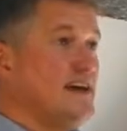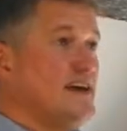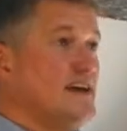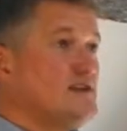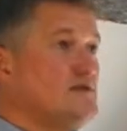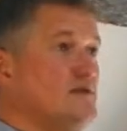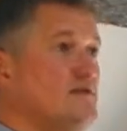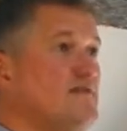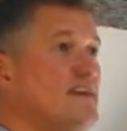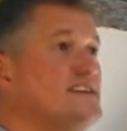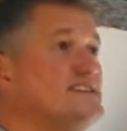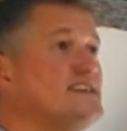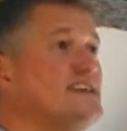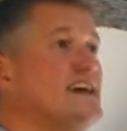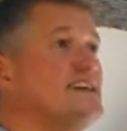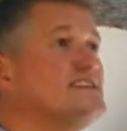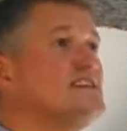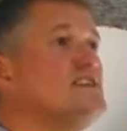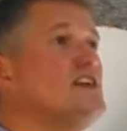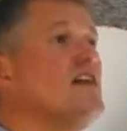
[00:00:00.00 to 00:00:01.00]
to
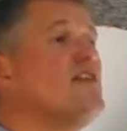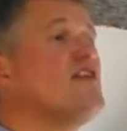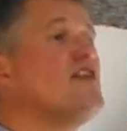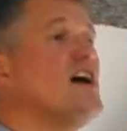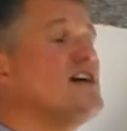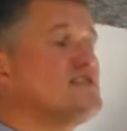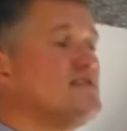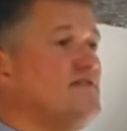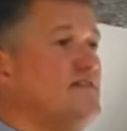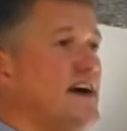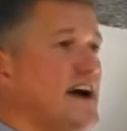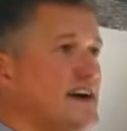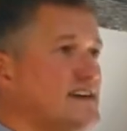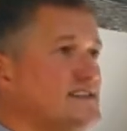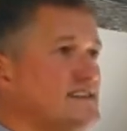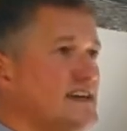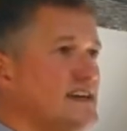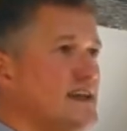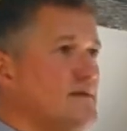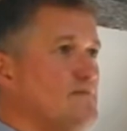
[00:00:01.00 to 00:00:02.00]
investigate another
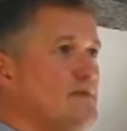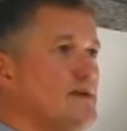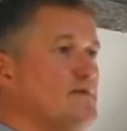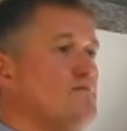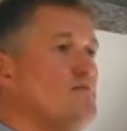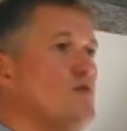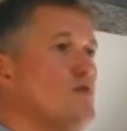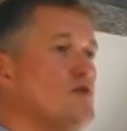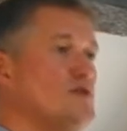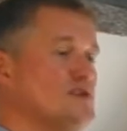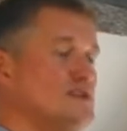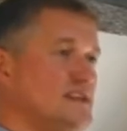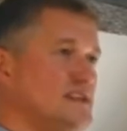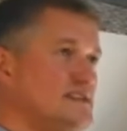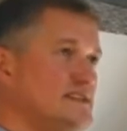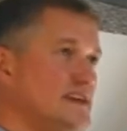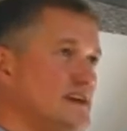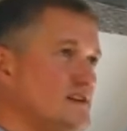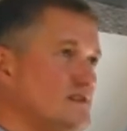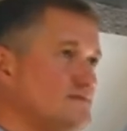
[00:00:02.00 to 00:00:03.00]
artifact in a bit more
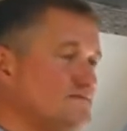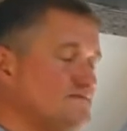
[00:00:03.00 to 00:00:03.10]
detail.